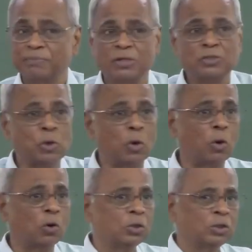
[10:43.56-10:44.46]

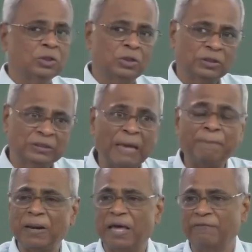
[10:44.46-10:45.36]
So, they
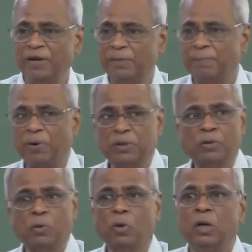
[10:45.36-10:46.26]
play a very important
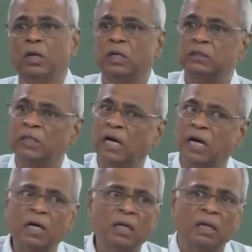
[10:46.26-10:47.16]
role.
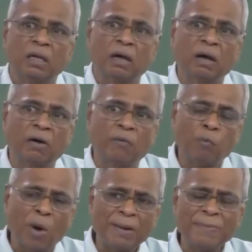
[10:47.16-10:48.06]
The
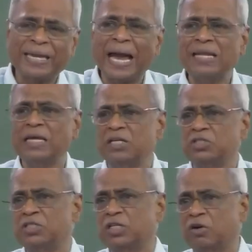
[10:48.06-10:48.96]
while mechanical
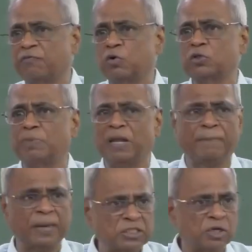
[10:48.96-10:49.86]
engineering of course play a
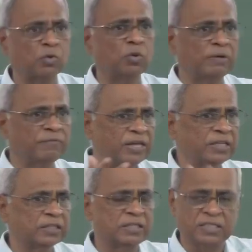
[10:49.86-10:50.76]
major role in
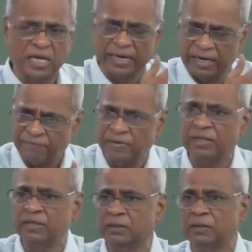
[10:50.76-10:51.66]
vehicle design and
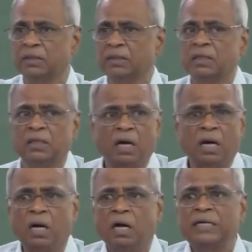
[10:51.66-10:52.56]
vehicle
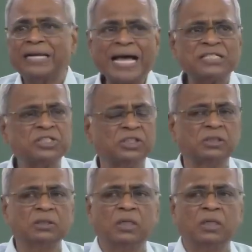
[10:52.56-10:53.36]
traction,